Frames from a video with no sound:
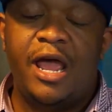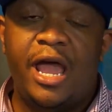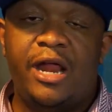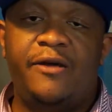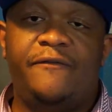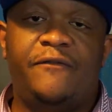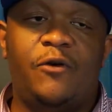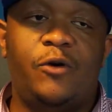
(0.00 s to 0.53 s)

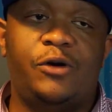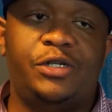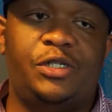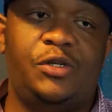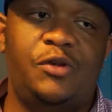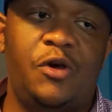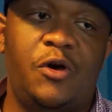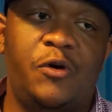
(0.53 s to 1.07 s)
And of
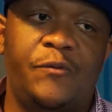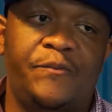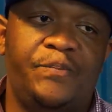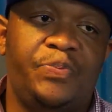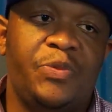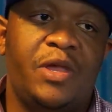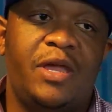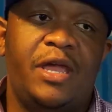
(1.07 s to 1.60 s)
course, you know,
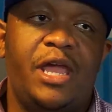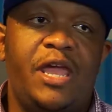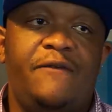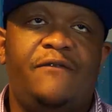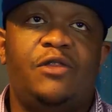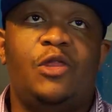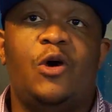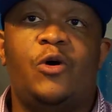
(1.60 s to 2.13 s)

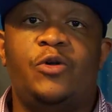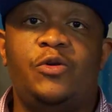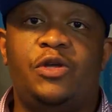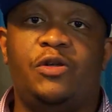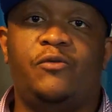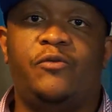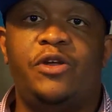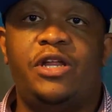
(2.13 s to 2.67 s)
even though you
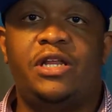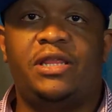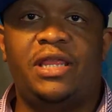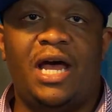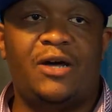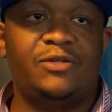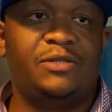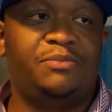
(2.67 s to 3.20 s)
could read
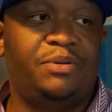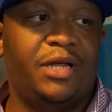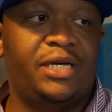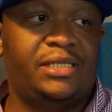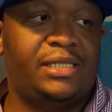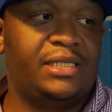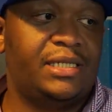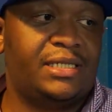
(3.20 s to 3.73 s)
1,000
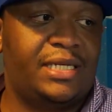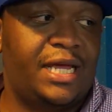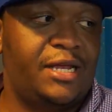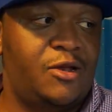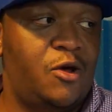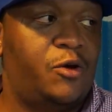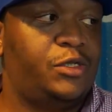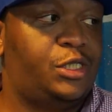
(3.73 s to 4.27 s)
places that
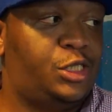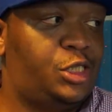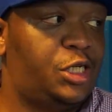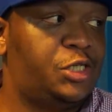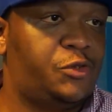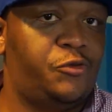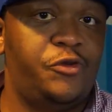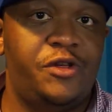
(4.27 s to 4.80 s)
said no, it's
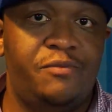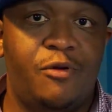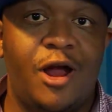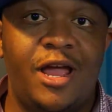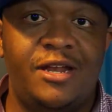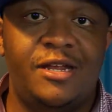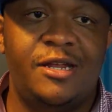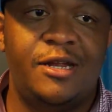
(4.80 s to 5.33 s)
just
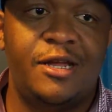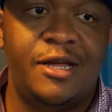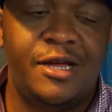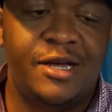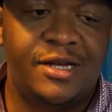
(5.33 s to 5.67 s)
rebranding,